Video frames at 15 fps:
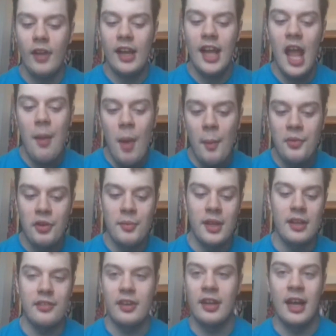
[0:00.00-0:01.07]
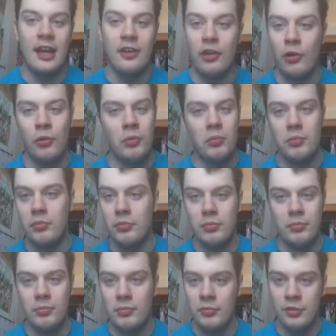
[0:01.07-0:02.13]
came up to me and said, "Hey, don't
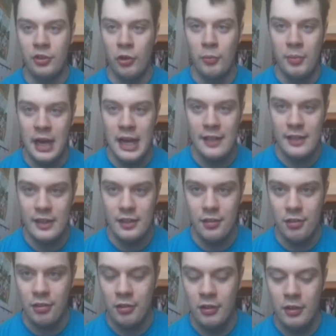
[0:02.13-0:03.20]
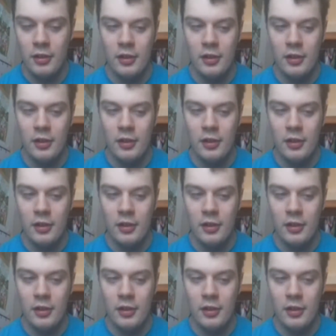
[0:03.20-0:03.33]
buy these